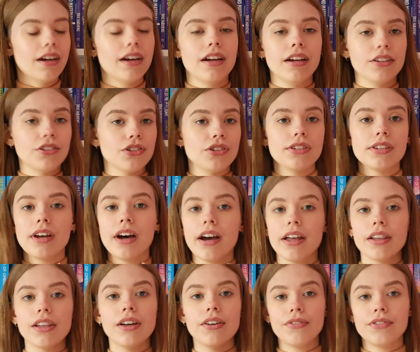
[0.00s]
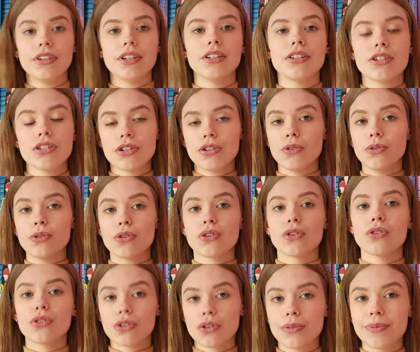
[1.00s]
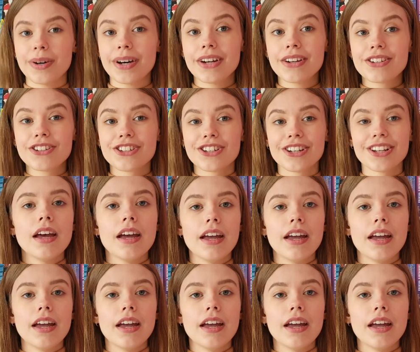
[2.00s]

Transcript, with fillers: i just i loved it so so so much